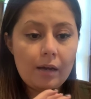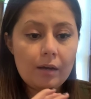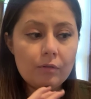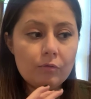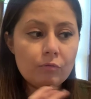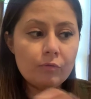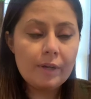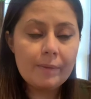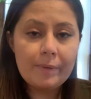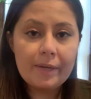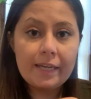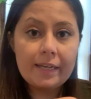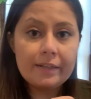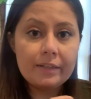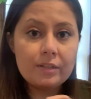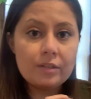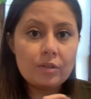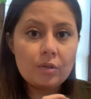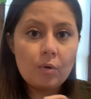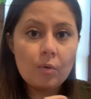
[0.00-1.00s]

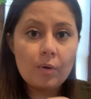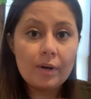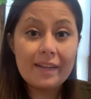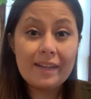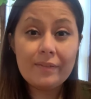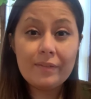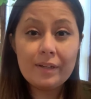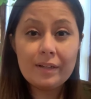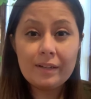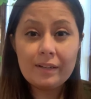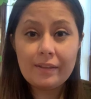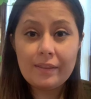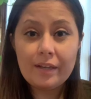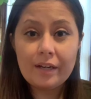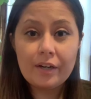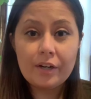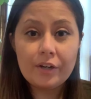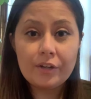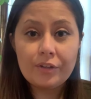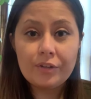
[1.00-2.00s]
ribbons or even
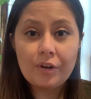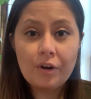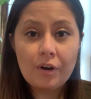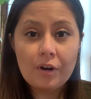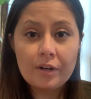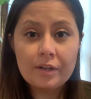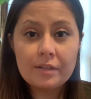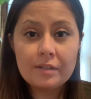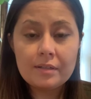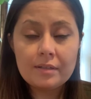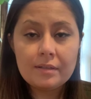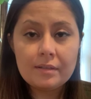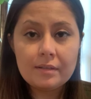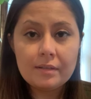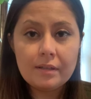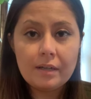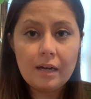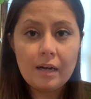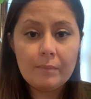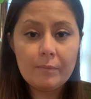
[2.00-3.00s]
thicker yarns
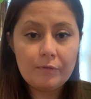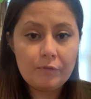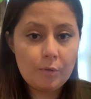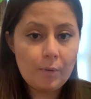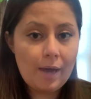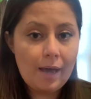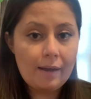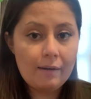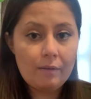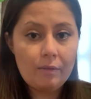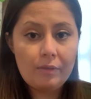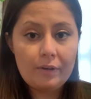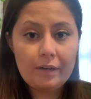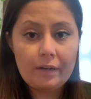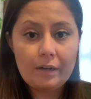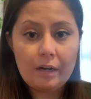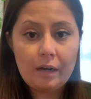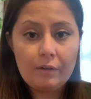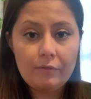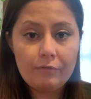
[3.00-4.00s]
if you had a thick
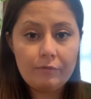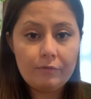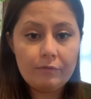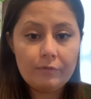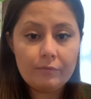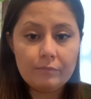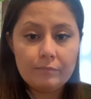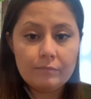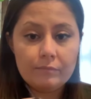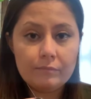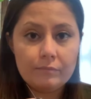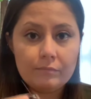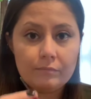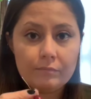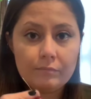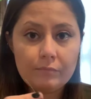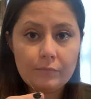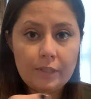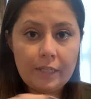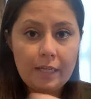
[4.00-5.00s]
enough
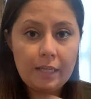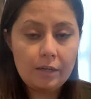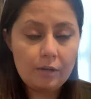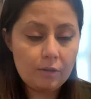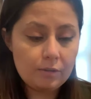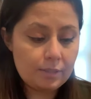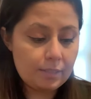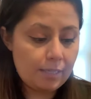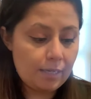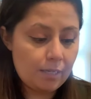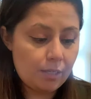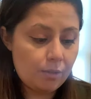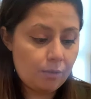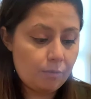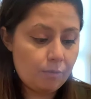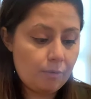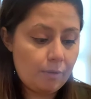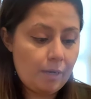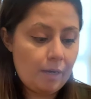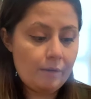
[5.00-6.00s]
needle to get it
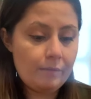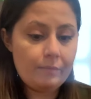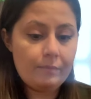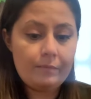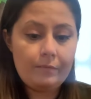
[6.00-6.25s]
through there.